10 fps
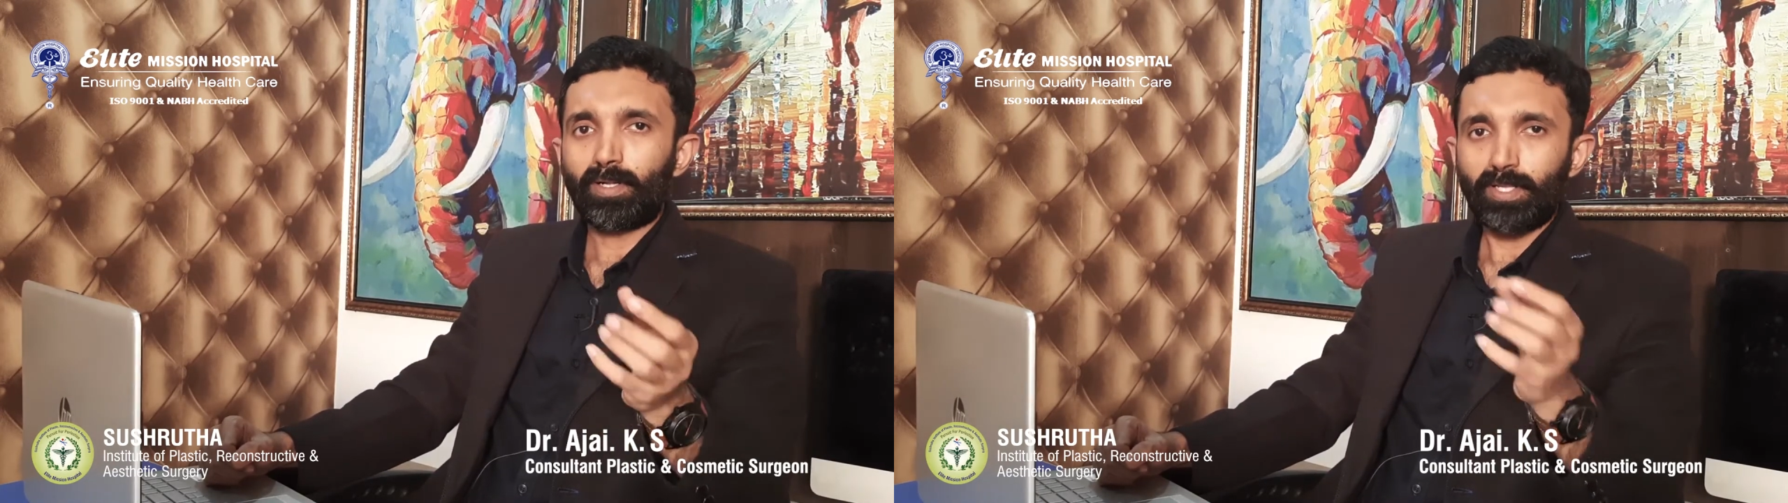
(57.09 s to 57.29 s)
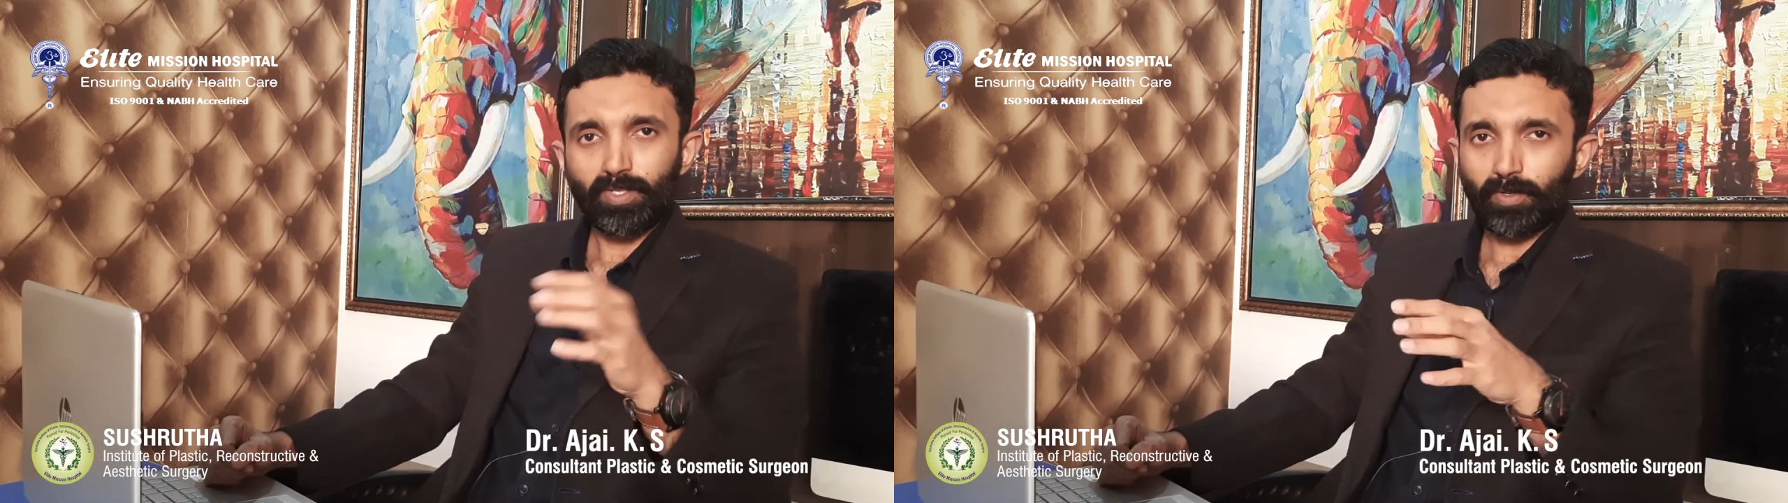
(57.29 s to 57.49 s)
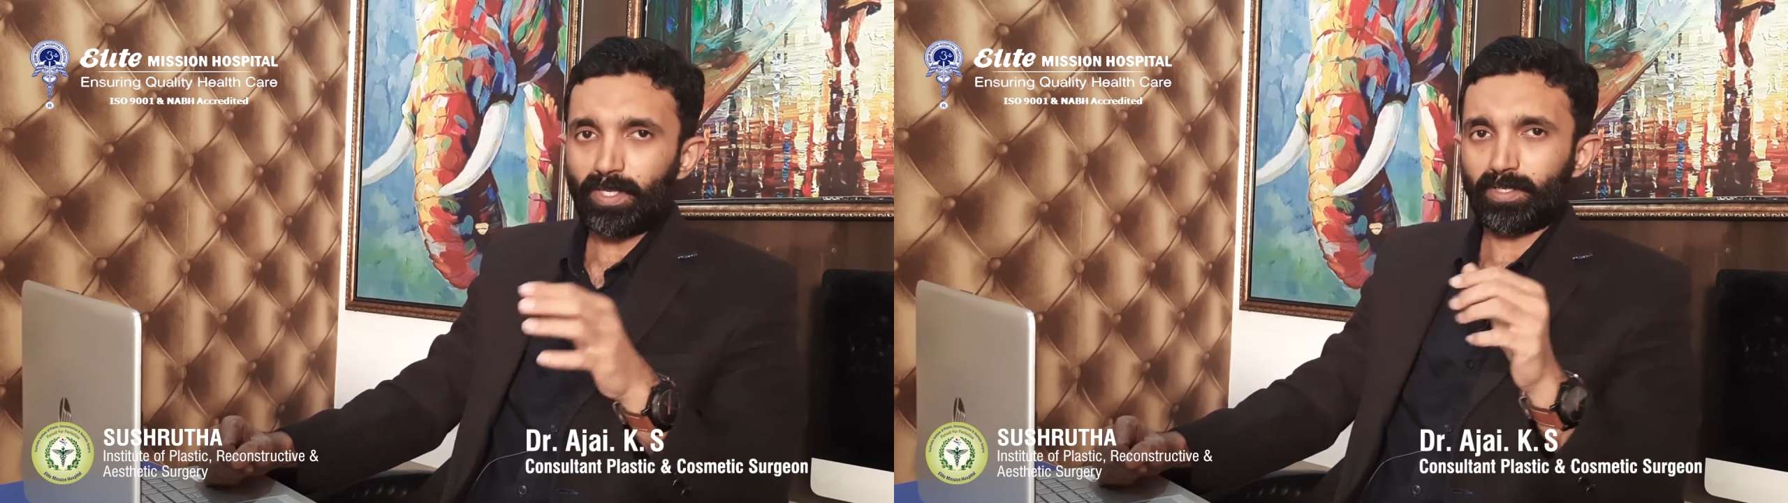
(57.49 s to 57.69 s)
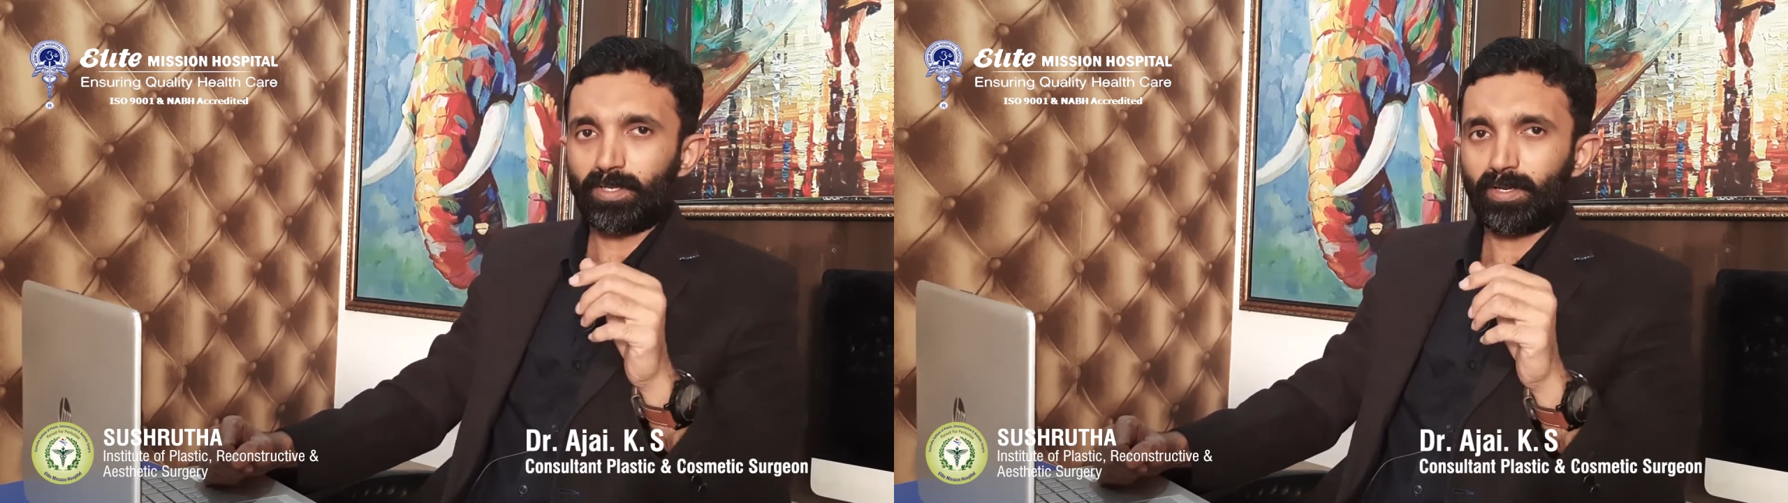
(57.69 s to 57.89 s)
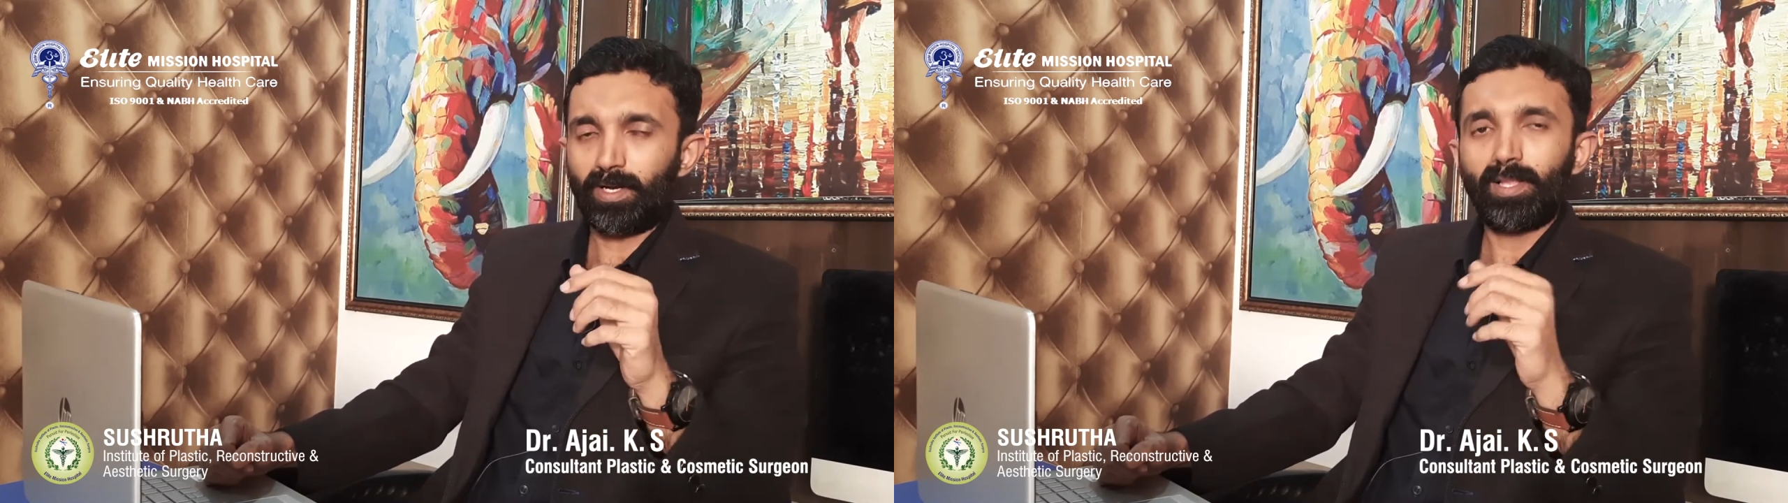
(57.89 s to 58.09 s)
disorders
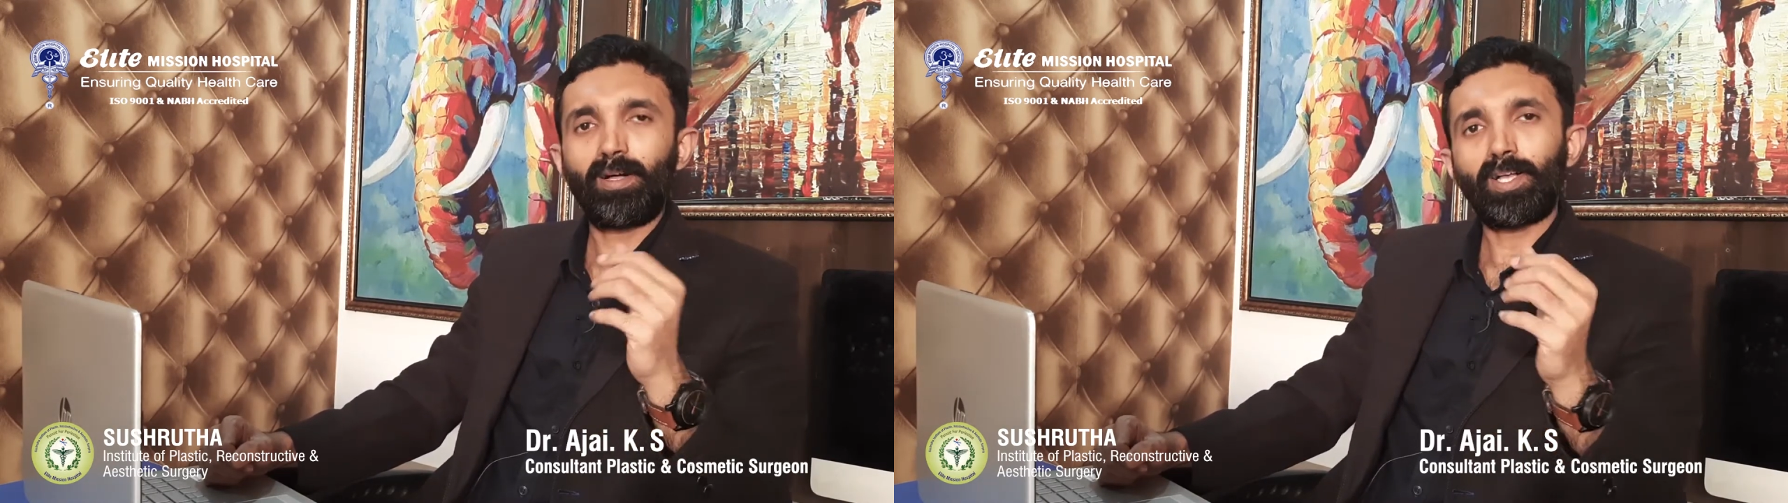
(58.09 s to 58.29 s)
are